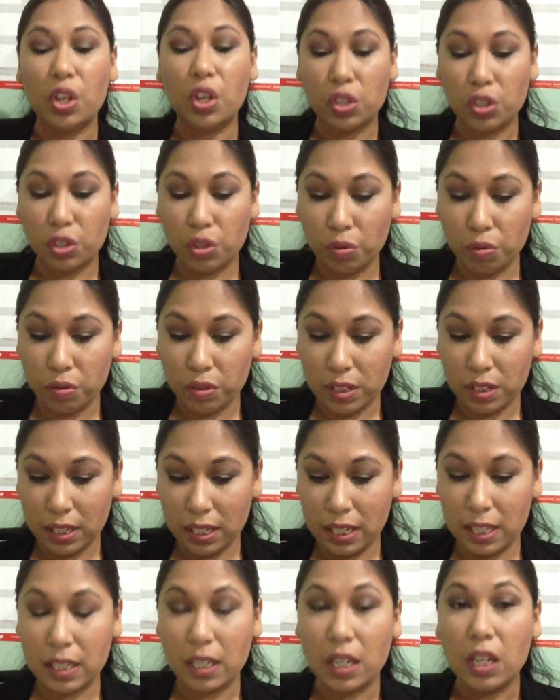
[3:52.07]
you would
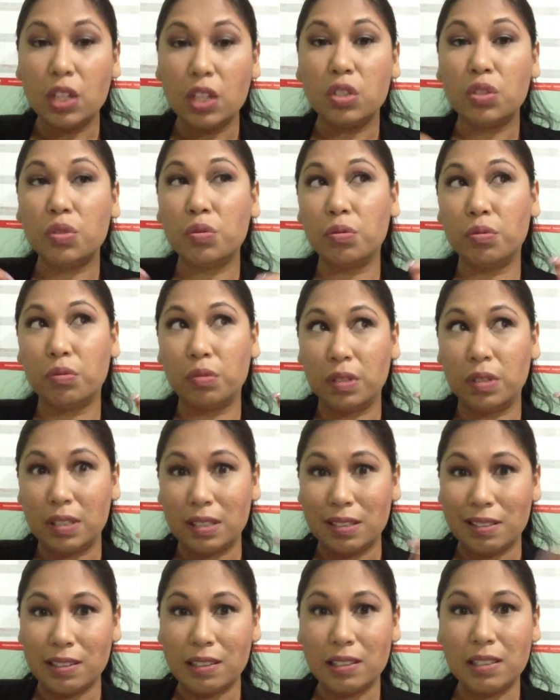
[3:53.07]
need to
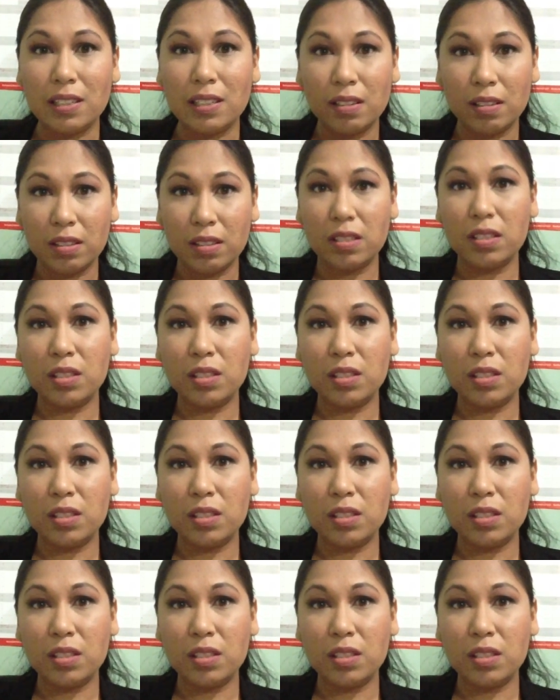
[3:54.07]
turn